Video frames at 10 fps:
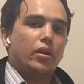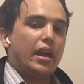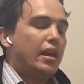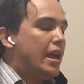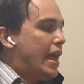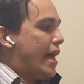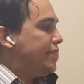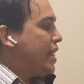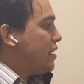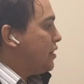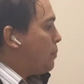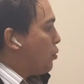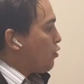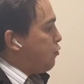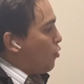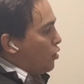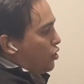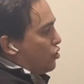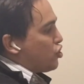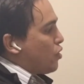Okay, and then in the
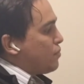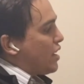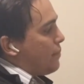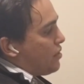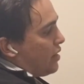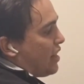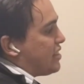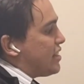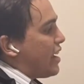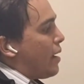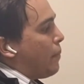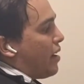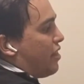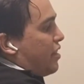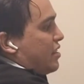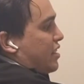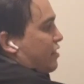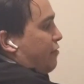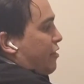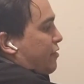portfolio, sometimes, let's say I buy things
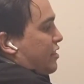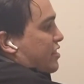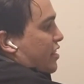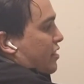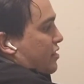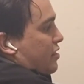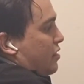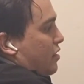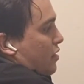at 50 cents,